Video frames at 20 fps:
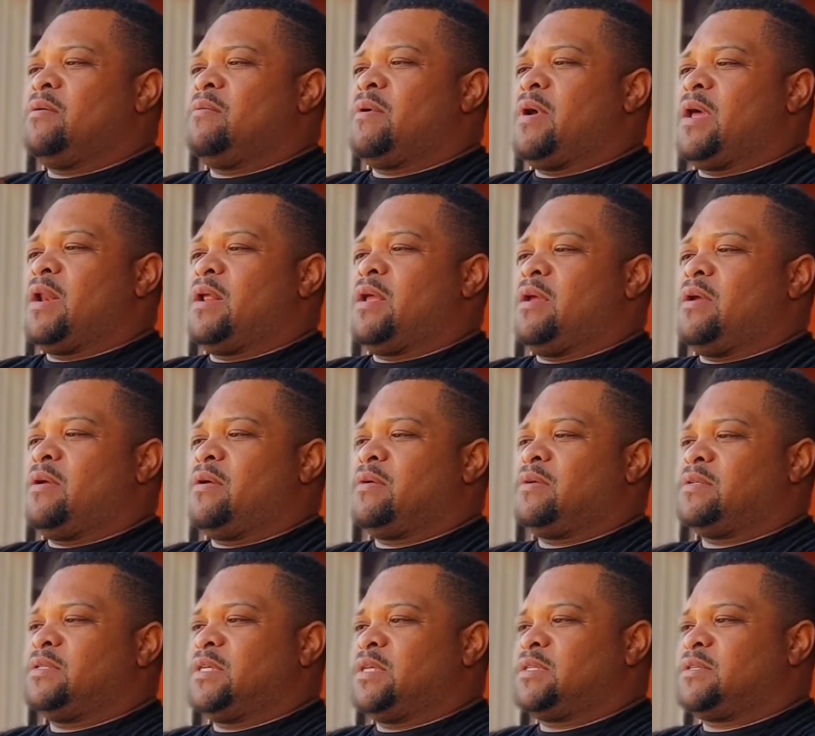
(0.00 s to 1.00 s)
right here,
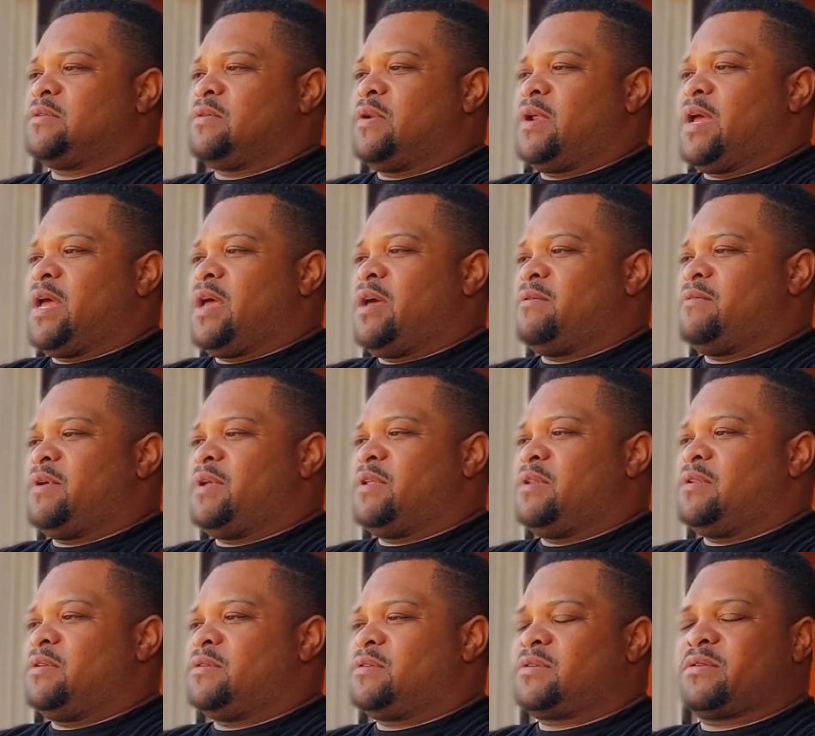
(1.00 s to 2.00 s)
just sort of have
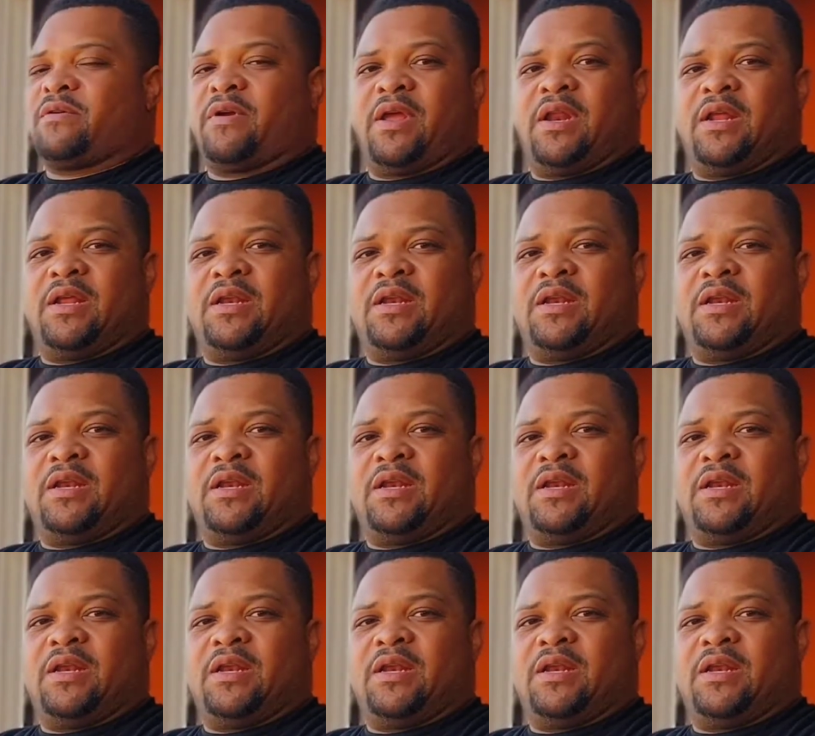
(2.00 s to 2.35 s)
a straight